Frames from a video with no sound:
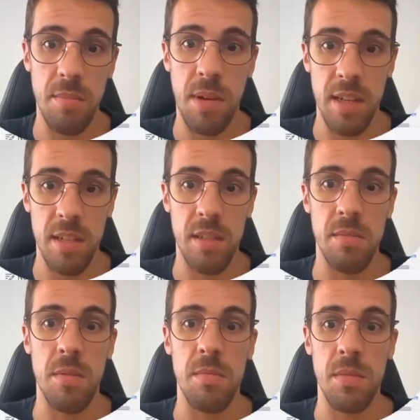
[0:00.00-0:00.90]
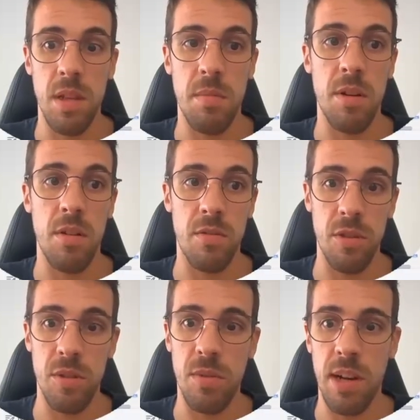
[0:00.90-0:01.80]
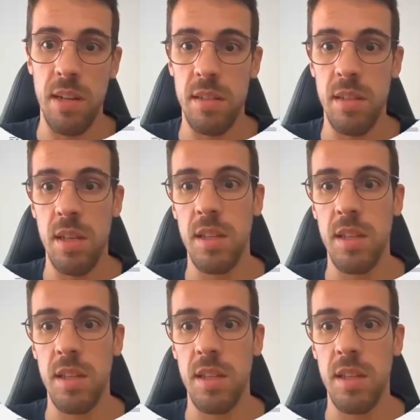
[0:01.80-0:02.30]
maximum number of retries,